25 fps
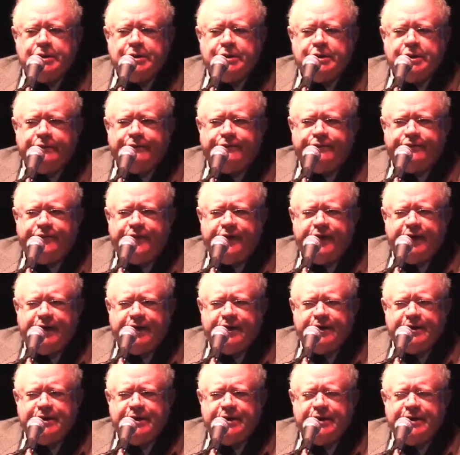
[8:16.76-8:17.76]
The
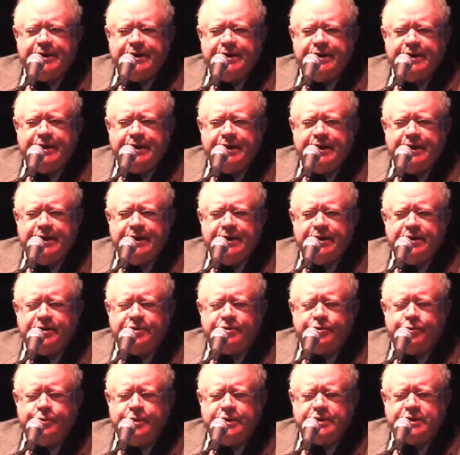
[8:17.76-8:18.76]
Fed,
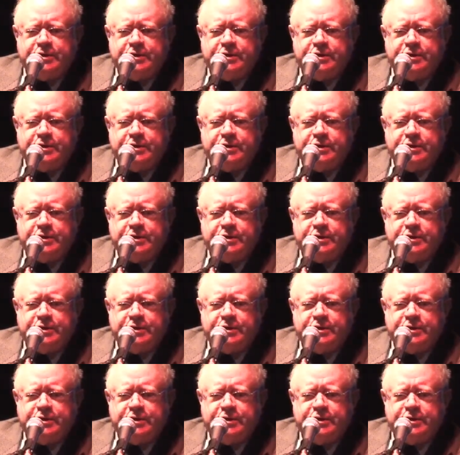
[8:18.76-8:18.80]
through